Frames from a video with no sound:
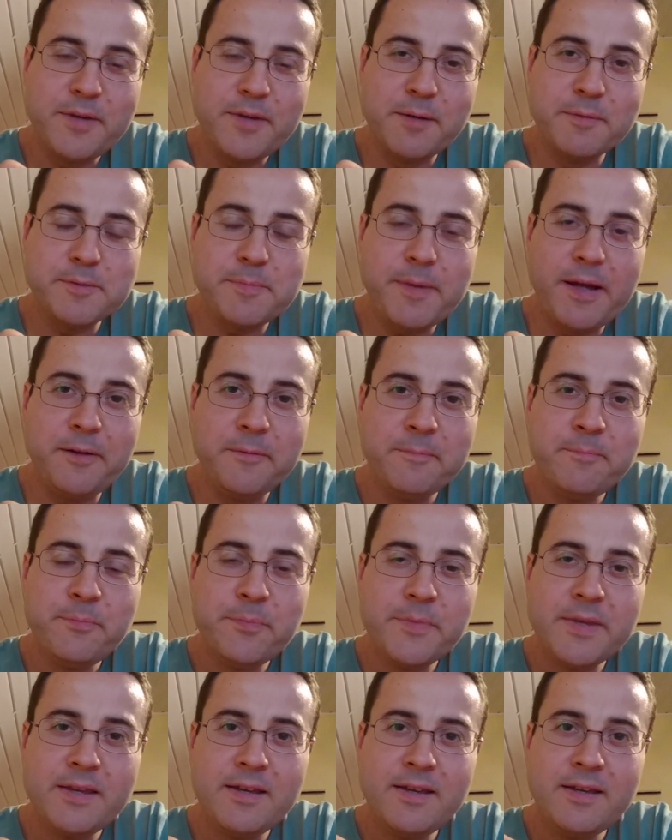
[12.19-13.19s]
My name is Pal.
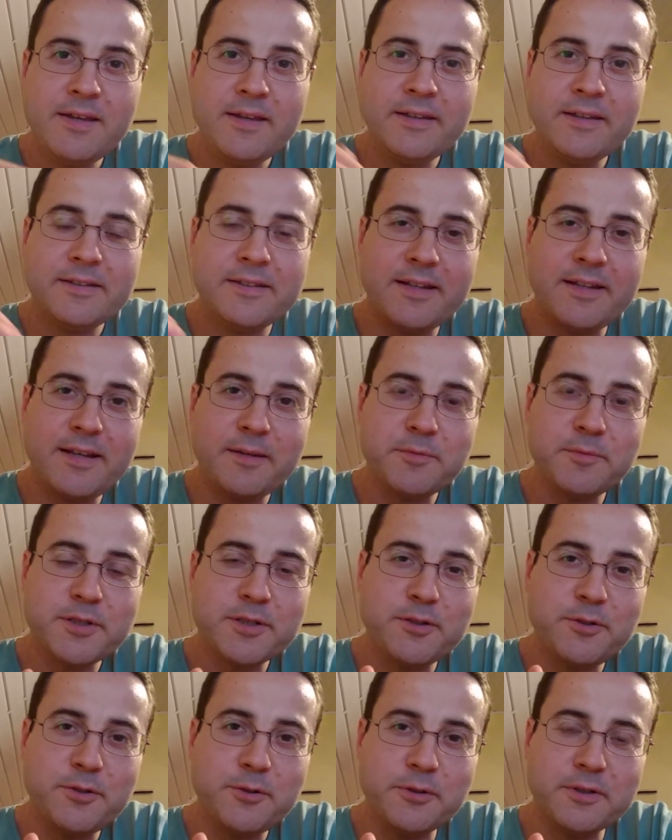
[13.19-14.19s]
Today I'm
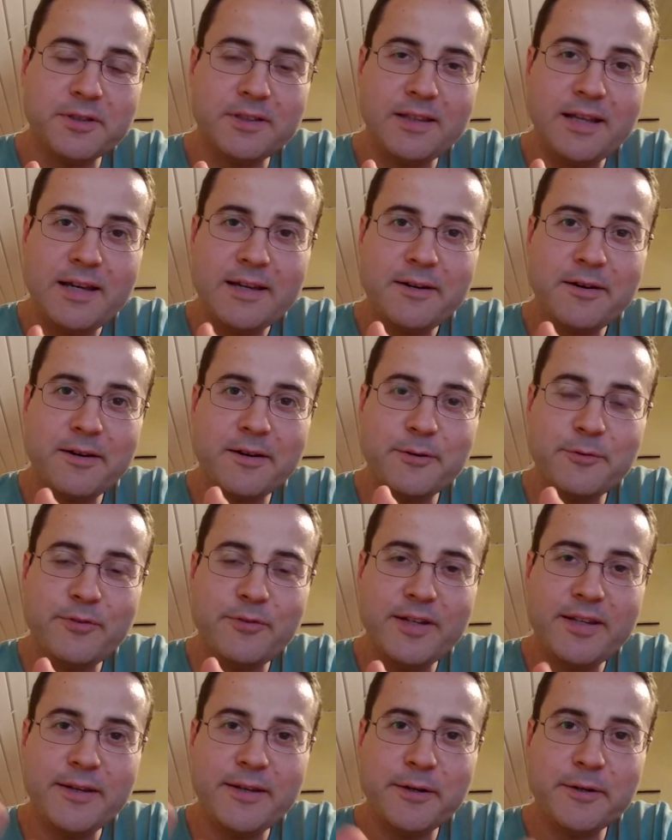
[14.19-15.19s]
just going to do a lighthearted
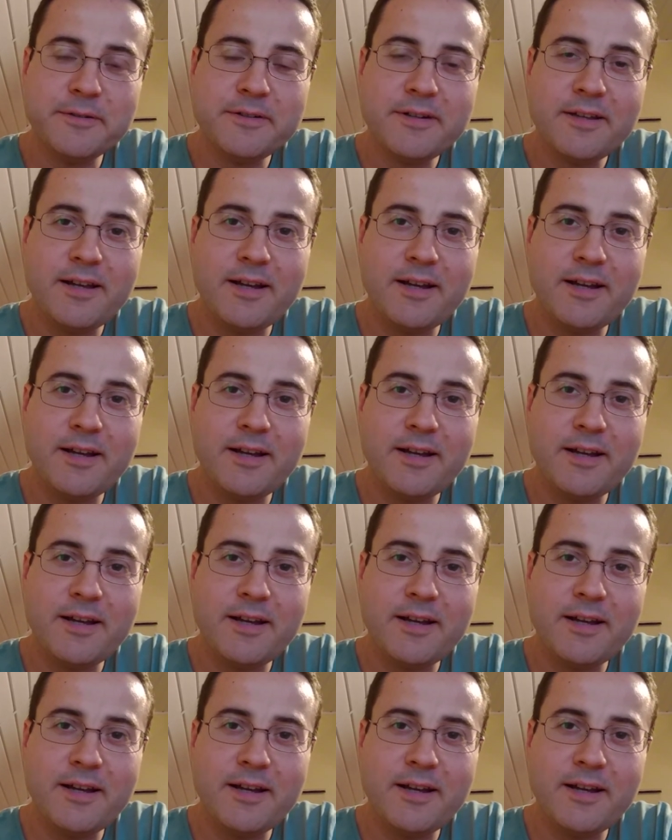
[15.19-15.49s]
video.